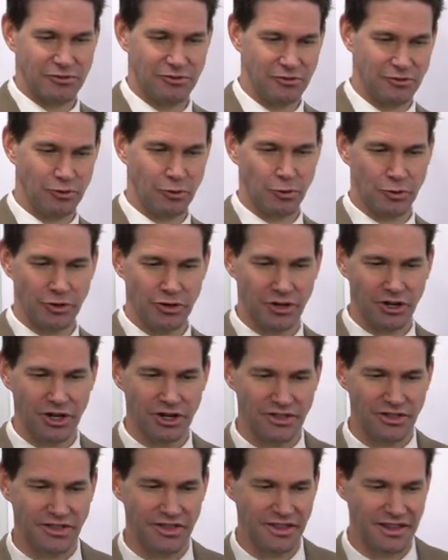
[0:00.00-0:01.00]

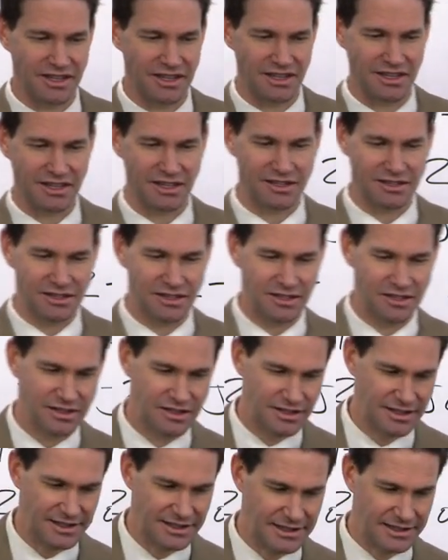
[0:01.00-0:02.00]
for the
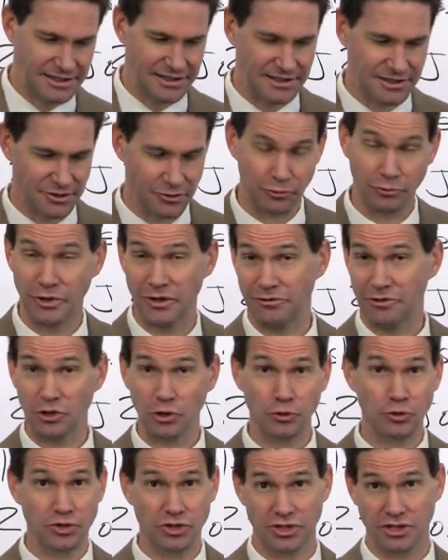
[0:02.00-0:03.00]
uh,
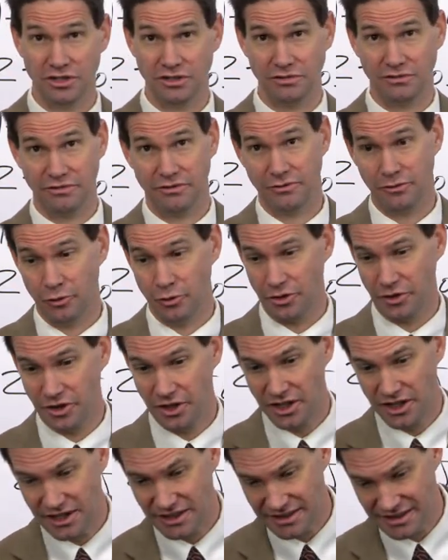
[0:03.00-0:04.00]
revolution,
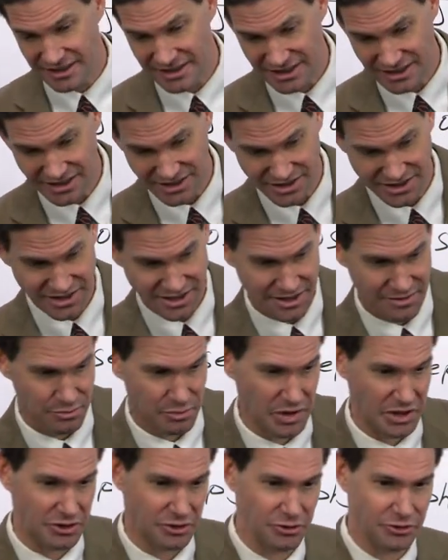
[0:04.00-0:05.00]
for these
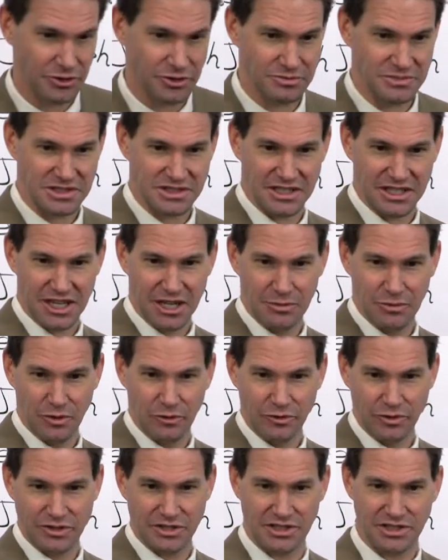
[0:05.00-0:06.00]
pilgrims to come
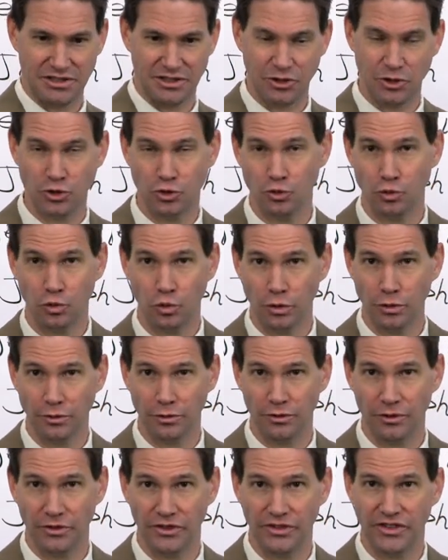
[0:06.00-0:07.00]
over to the New
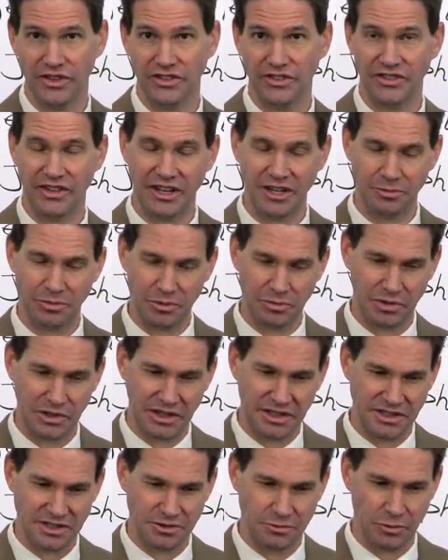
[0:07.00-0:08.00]
World, to set up a
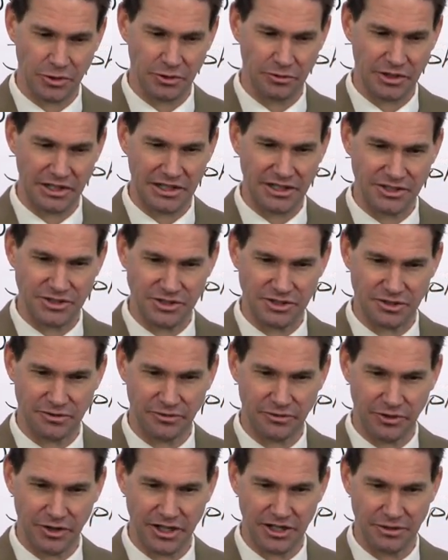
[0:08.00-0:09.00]
place where religious
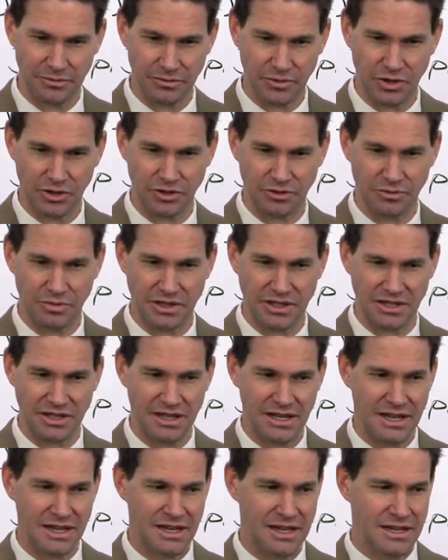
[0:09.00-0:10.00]
freedom could
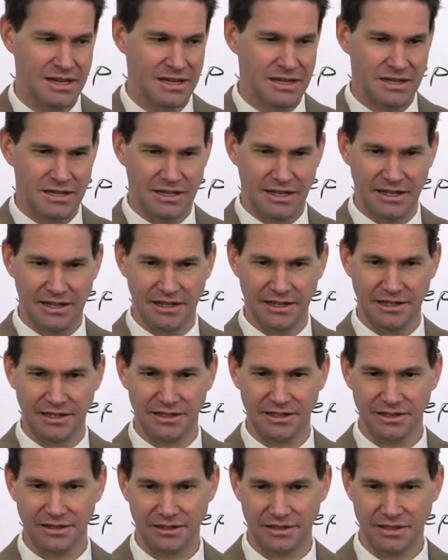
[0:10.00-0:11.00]
be
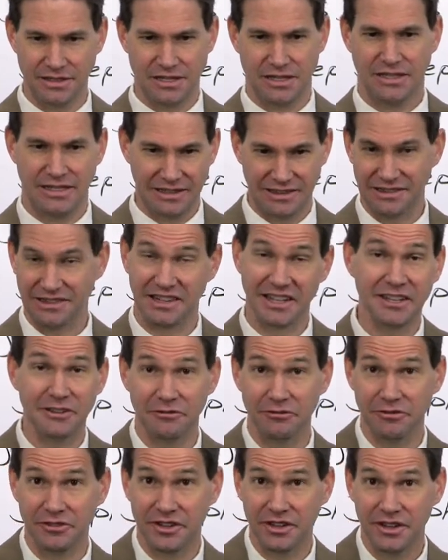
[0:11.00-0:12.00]
uh,
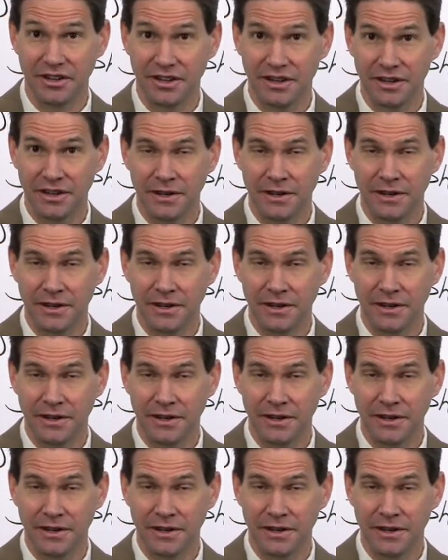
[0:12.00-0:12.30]
lived,